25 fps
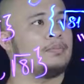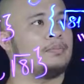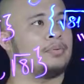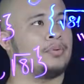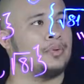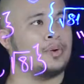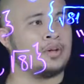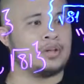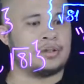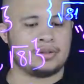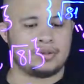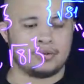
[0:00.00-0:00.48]

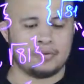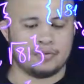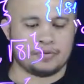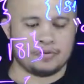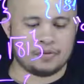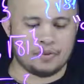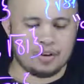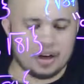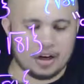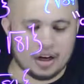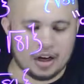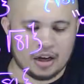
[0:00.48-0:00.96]

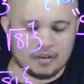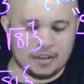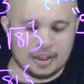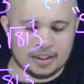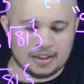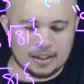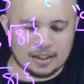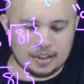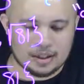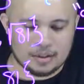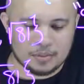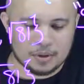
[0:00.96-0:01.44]
0.25,
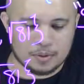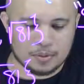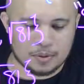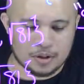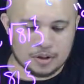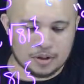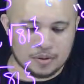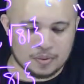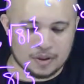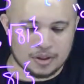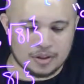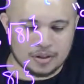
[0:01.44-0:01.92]
that's a number
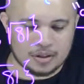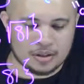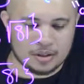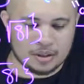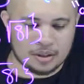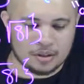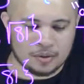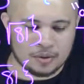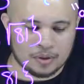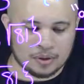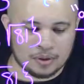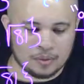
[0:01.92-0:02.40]
between
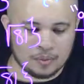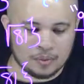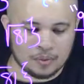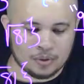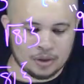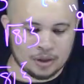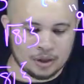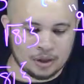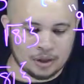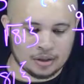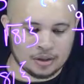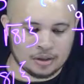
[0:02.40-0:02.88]
0 and
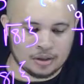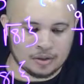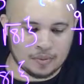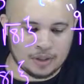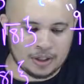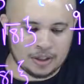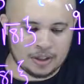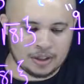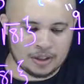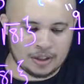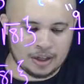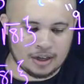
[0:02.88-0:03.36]
1, so we
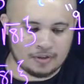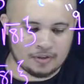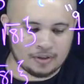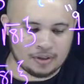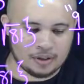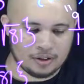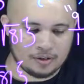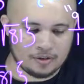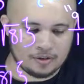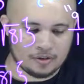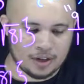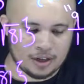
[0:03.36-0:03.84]
can
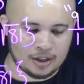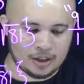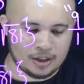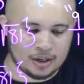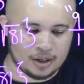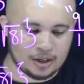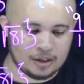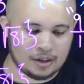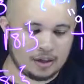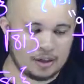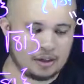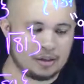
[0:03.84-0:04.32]
definitely find
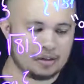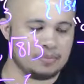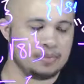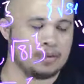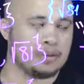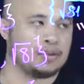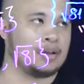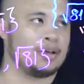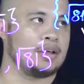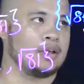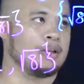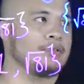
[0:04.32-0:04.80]
that on a number
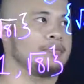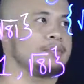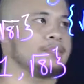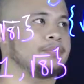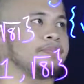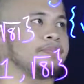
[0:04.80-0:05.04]
line.